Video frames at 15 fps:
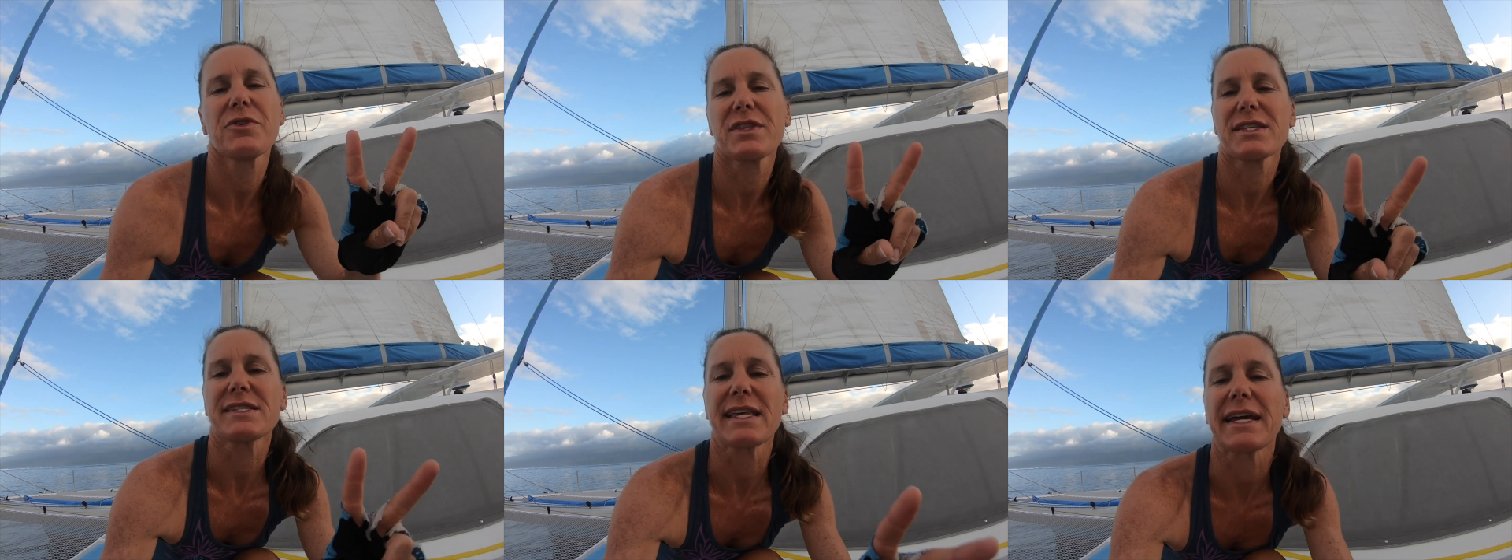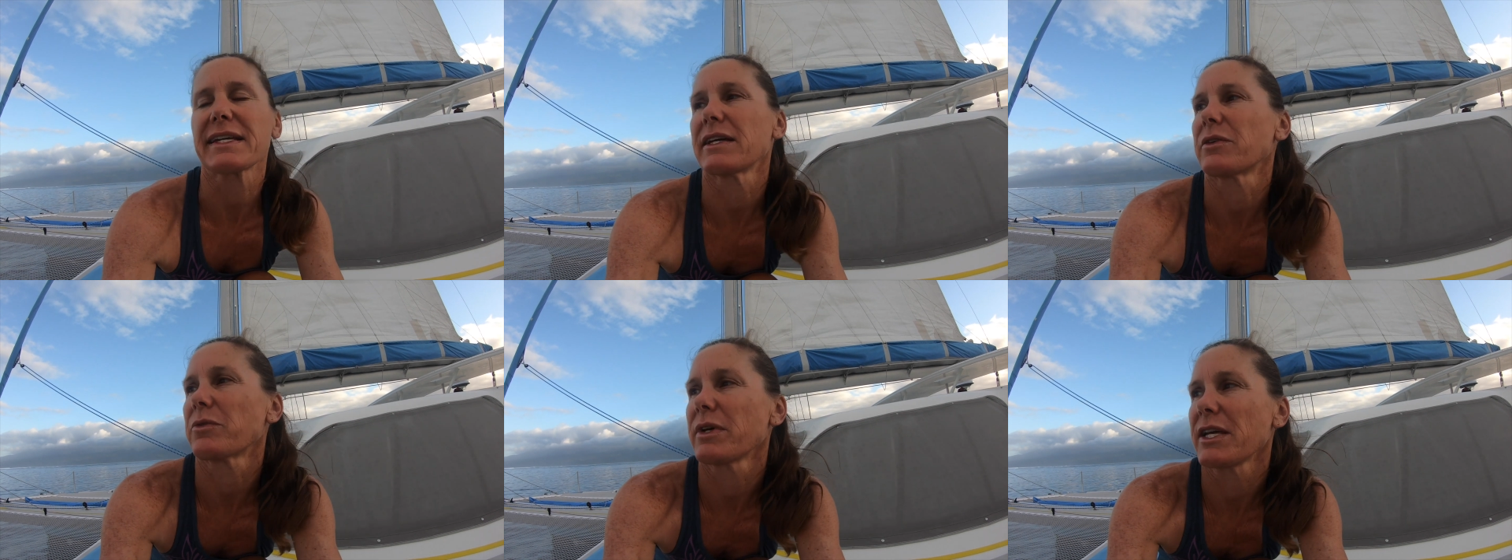with a
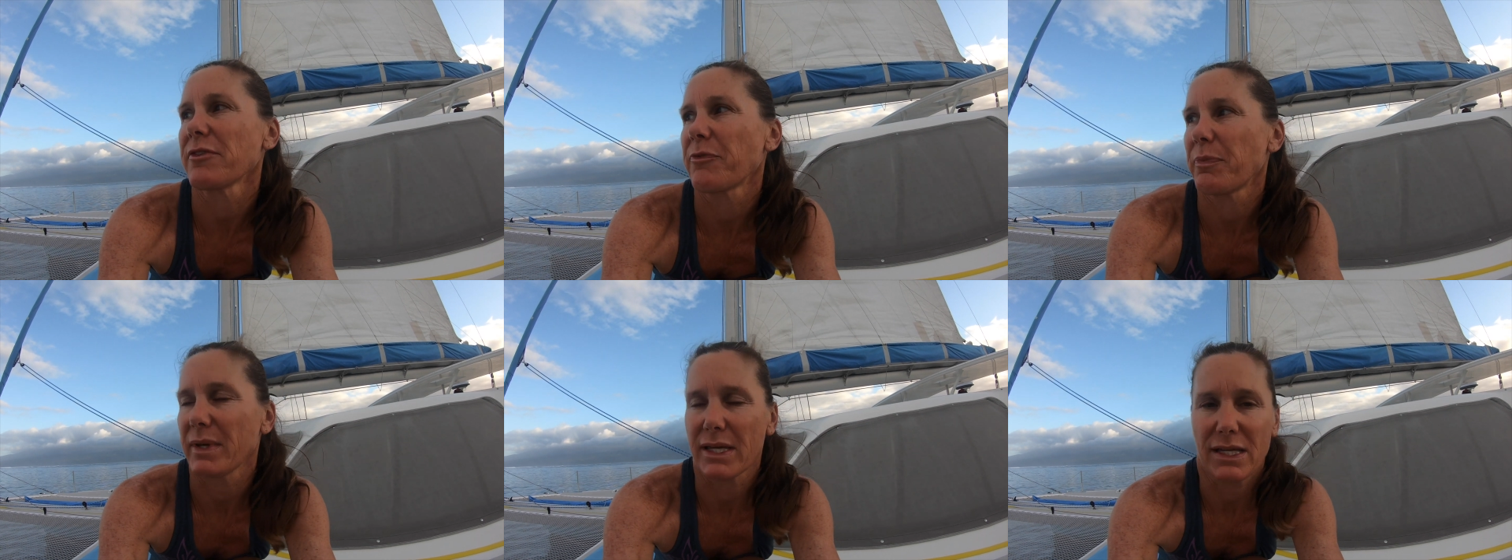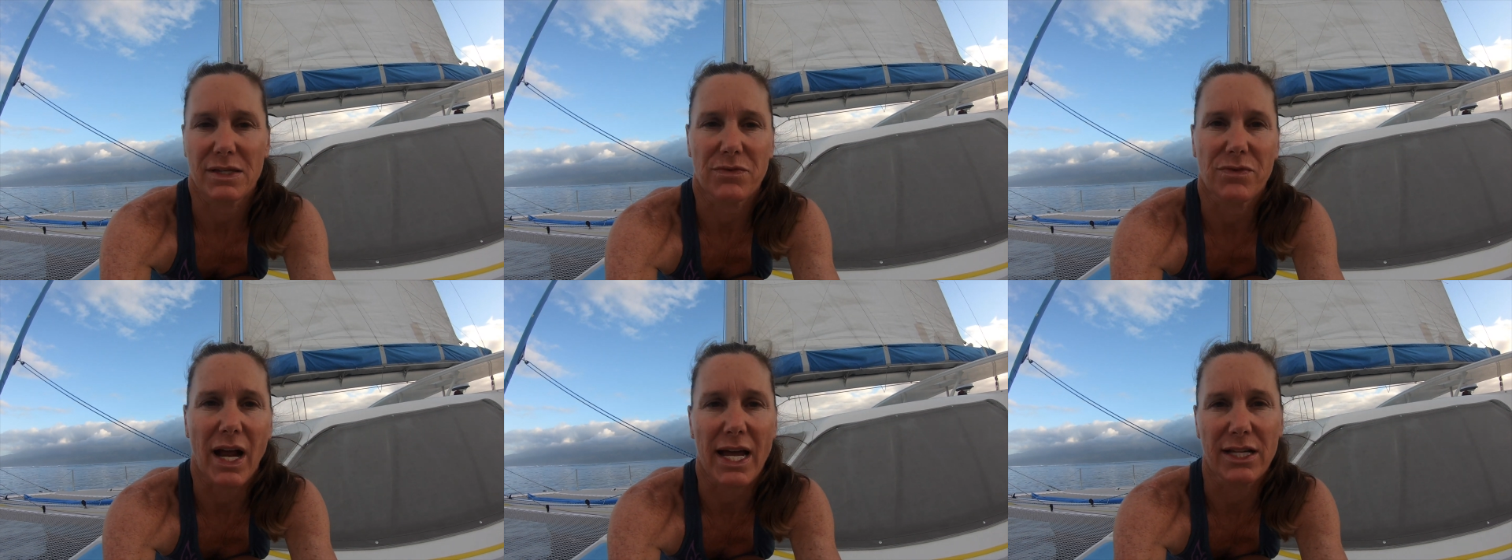second reef
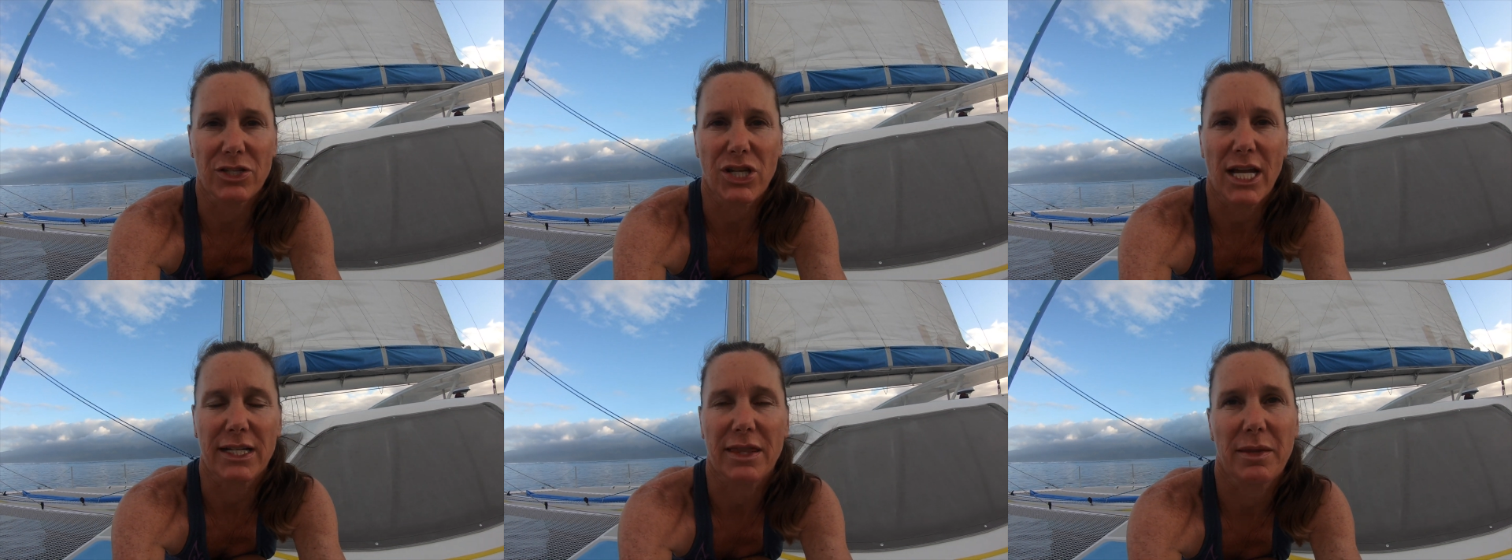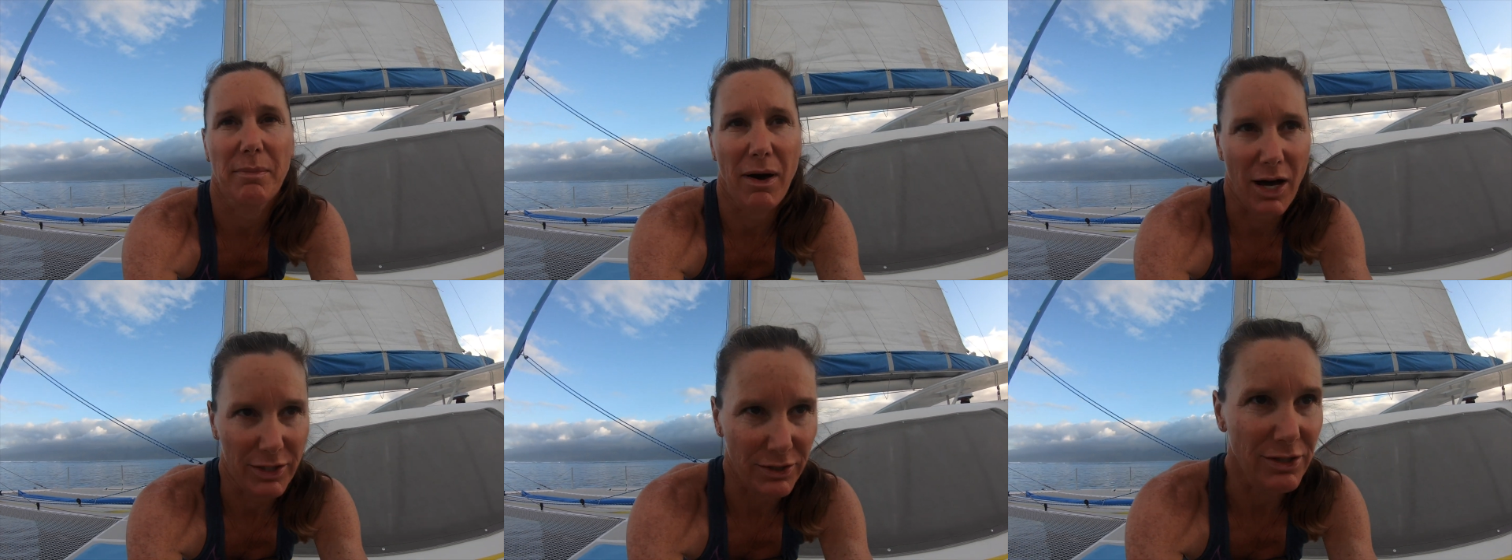because Ryan checked the
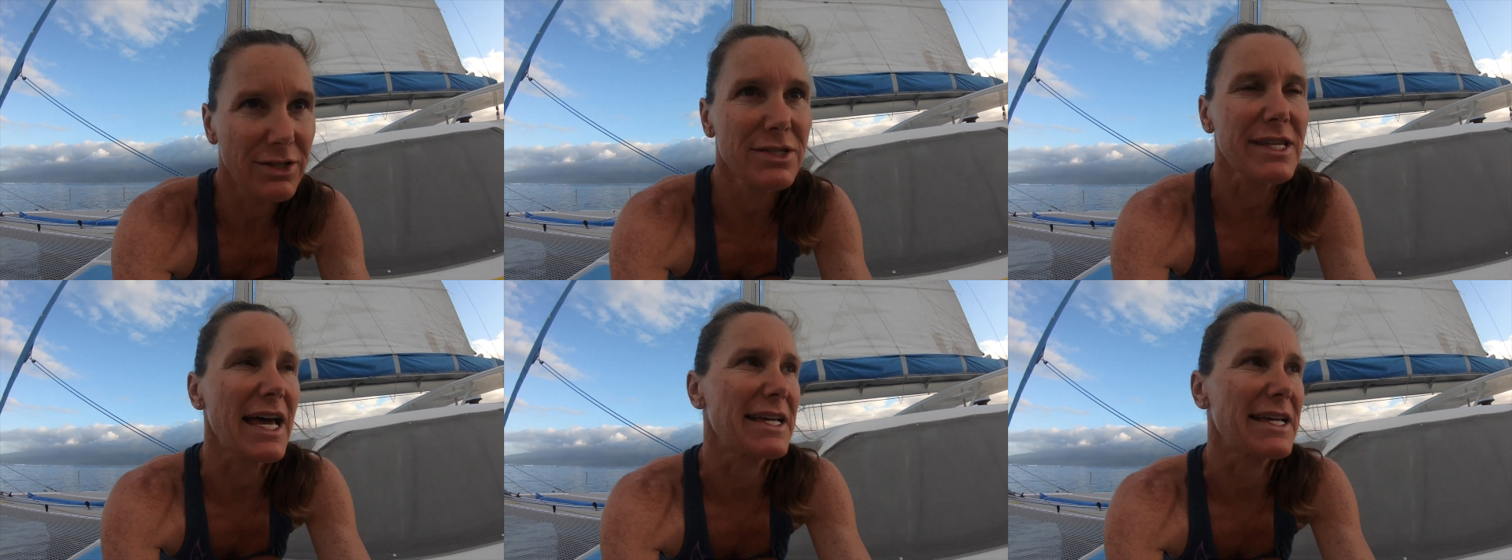models,